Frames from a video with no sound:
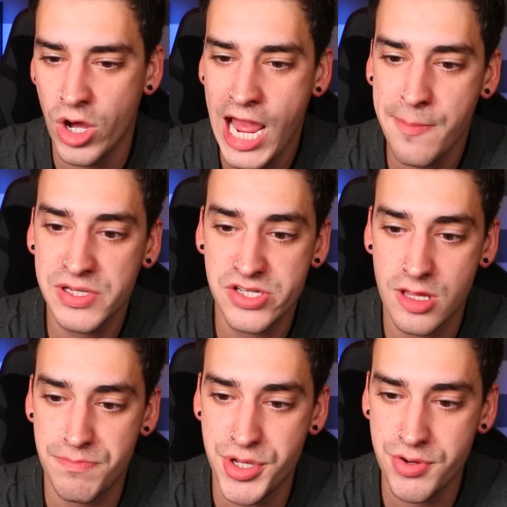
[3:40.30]
What happened to
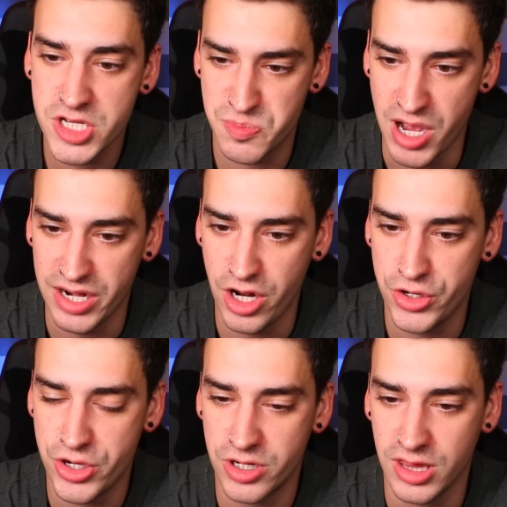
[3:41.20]
the beauty spot
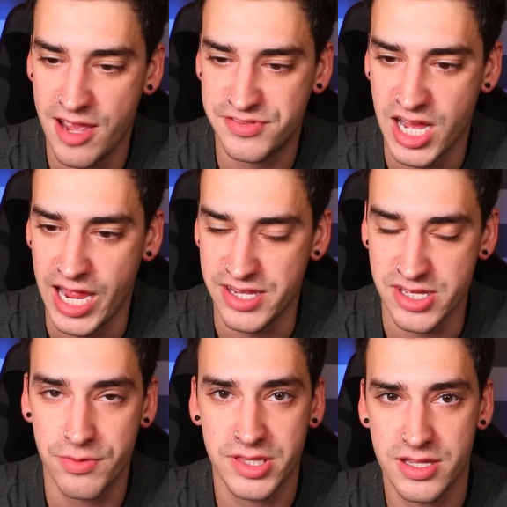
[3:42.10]
under your left eye? Is
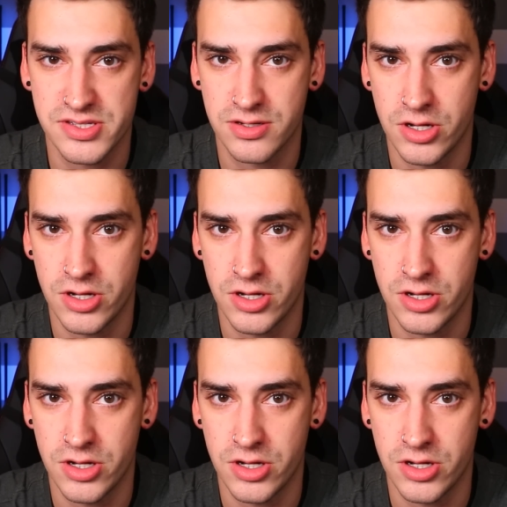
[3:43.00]
that what that's